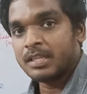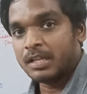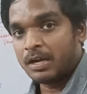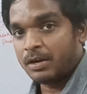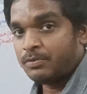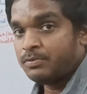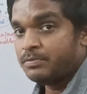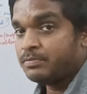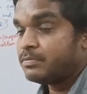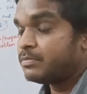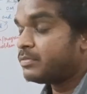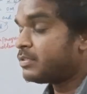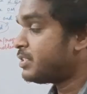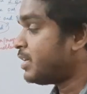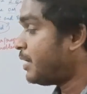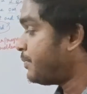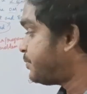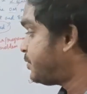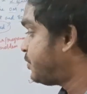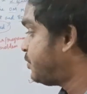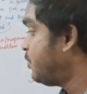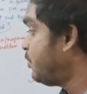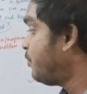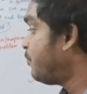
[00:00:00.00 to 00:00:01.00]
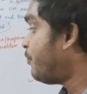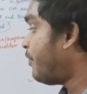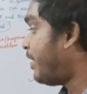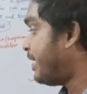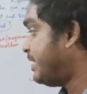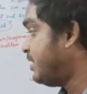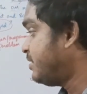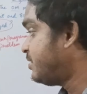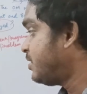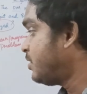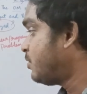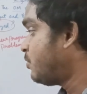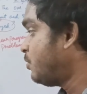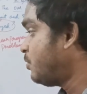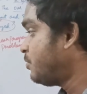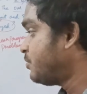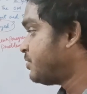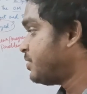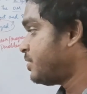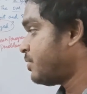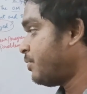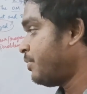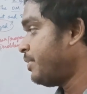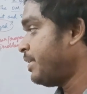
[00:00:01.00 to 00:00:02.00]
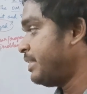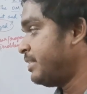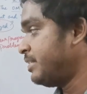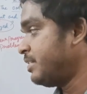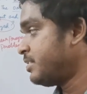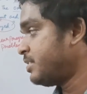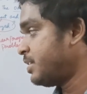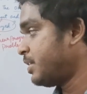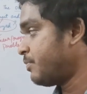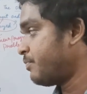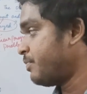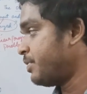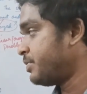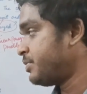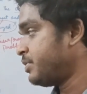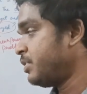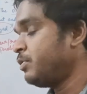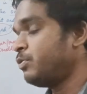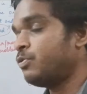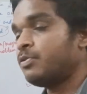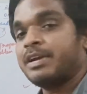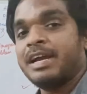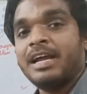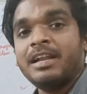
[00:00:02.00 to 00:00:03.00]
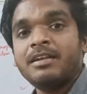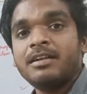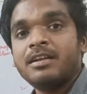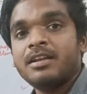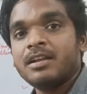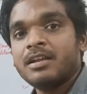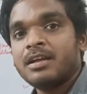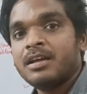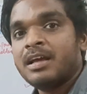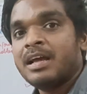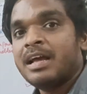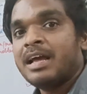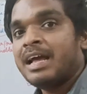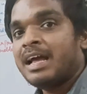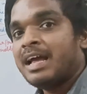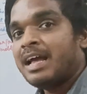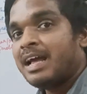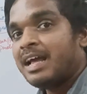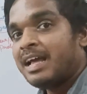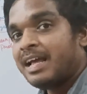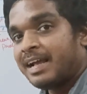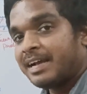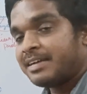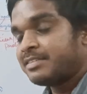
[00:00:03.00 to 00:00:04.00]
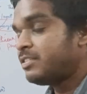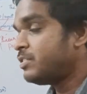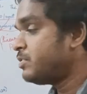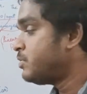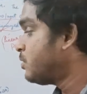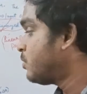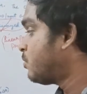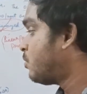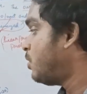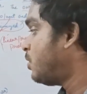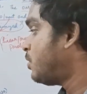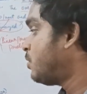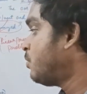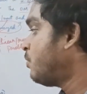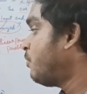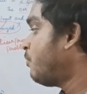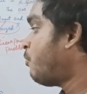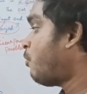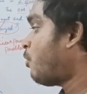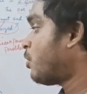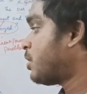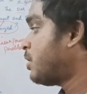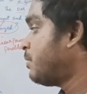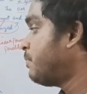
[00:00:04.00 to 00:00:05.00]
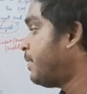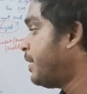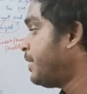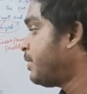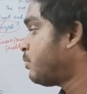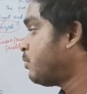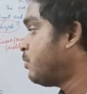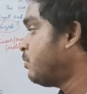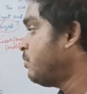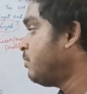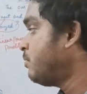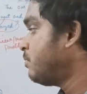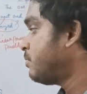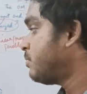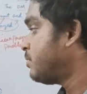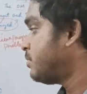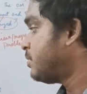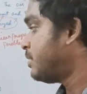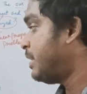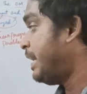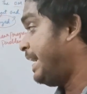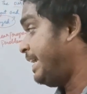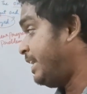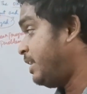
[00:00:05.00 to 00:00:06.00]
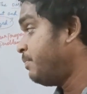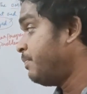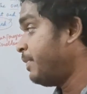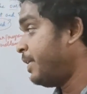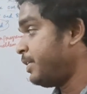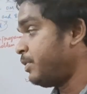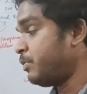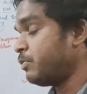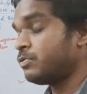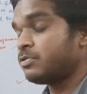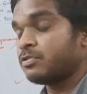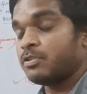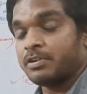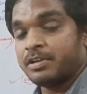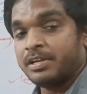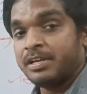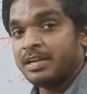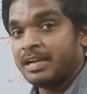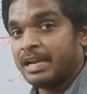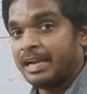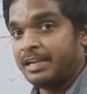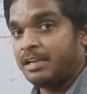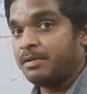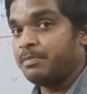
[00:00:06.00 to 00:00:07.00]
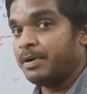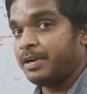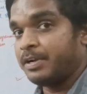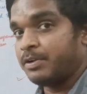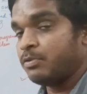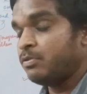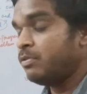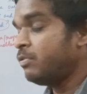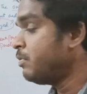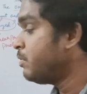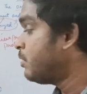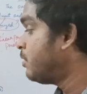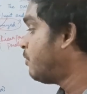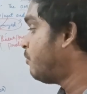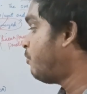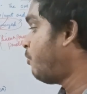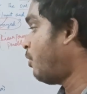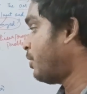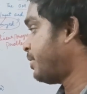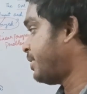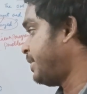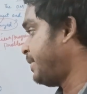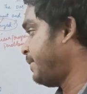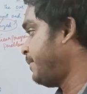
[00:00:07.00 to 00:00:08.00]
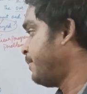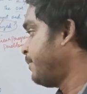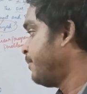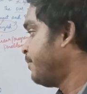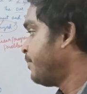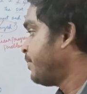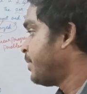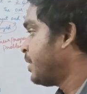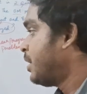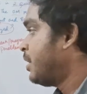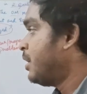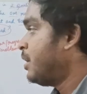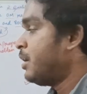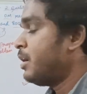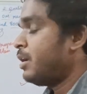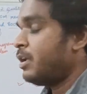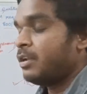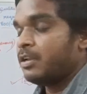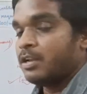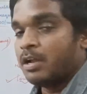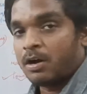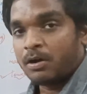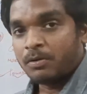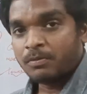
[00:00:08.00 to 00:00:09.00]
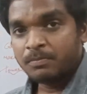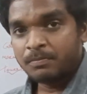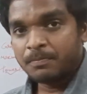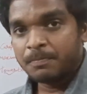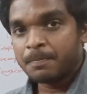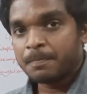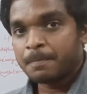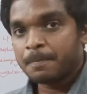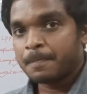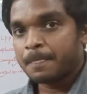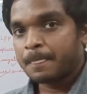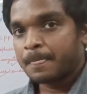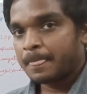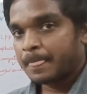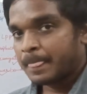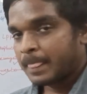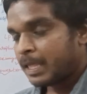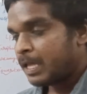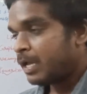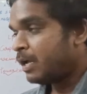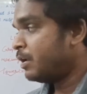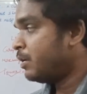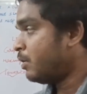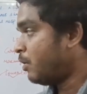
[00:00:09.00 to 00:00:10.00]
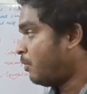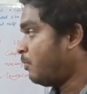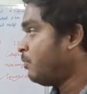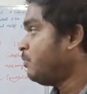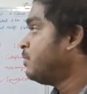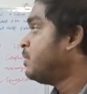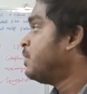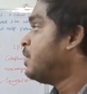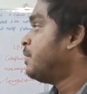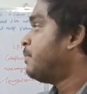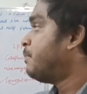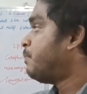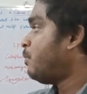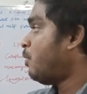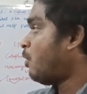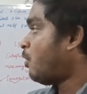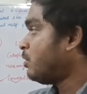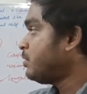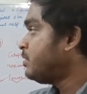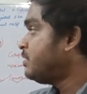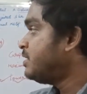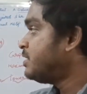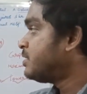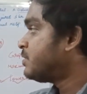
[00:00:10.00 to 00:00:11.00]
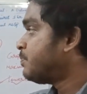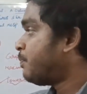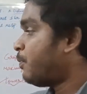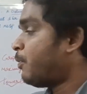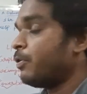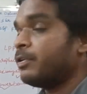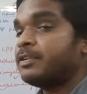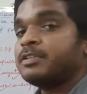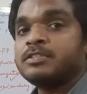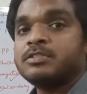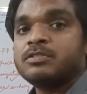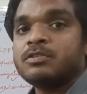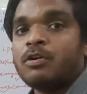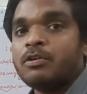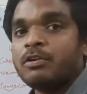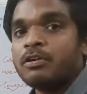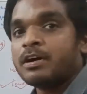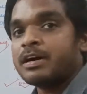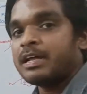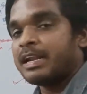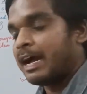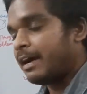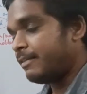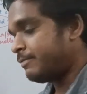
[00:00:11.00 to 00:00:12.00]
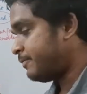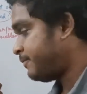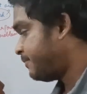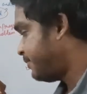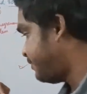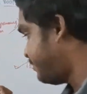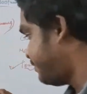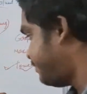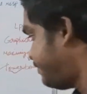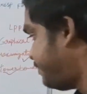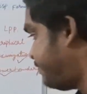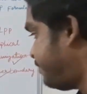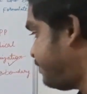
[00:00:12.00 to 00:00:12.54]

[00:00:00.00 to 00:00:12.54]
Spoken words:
Now substitute y is equal to 0 in this equation, you get x is equal to 40 by 2, 80 by 2, 40. Now plot these points on a graph.